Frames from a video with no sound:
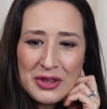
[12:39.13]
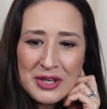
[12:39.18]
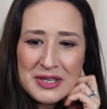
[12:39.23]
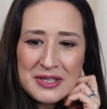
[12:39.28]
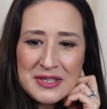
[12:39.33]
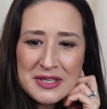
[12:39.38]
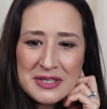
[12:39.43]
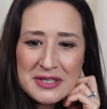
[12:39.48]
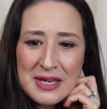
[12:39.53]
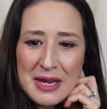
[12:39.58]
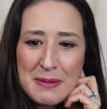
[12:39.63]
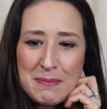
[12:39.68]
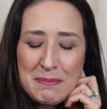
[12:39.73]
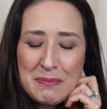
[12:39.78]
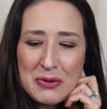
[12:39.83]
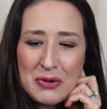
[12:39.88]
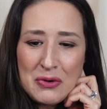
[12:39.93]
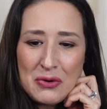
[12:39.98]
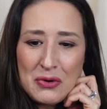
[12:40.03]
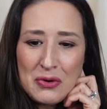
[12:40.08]
This is a
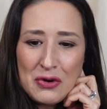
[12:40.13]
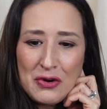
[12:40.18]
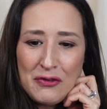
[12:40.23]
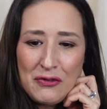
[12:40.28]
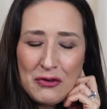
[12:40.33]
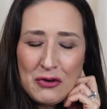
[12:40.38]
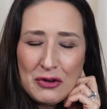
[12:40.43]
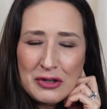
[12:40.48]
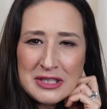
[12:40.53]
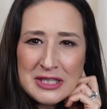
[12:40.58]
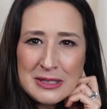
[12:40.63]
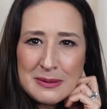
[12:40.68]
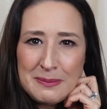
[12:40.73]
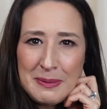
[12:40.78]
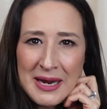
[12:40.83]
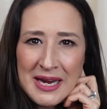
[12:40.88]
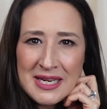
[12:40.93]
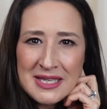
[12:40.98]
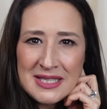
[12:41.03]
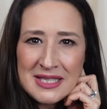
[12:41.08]
beautiful
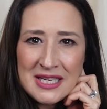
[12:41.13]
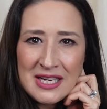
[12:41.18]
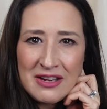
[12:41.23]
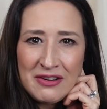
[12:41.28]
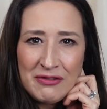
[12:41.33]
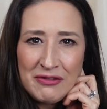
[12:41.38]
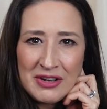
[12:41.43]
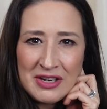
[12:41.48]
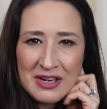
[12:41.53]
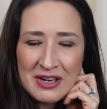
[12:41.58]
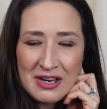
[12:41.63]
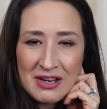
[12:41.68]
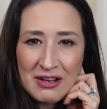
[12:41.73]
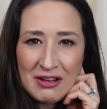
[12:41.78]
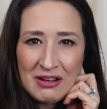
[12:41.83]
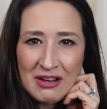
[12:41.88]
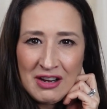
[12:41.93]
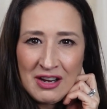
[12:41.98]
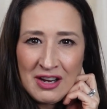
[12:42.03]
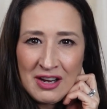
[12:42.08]
spicy
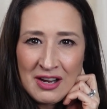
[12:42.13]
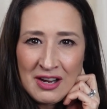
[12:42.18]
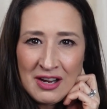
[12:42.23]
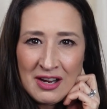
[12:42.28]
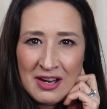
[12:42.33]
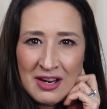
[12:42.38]
vanilla.